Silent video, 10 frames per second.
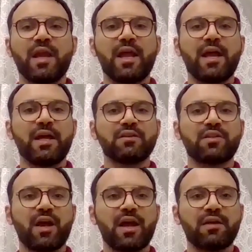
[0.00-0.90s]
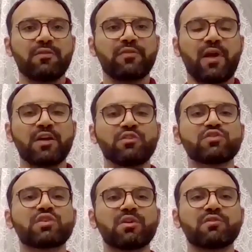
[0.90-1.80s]
and I
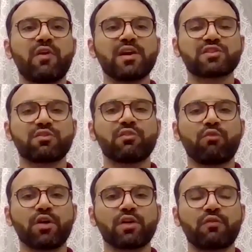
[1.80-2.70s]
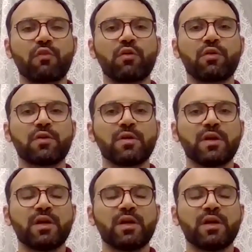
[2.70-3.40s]
do some advisory work for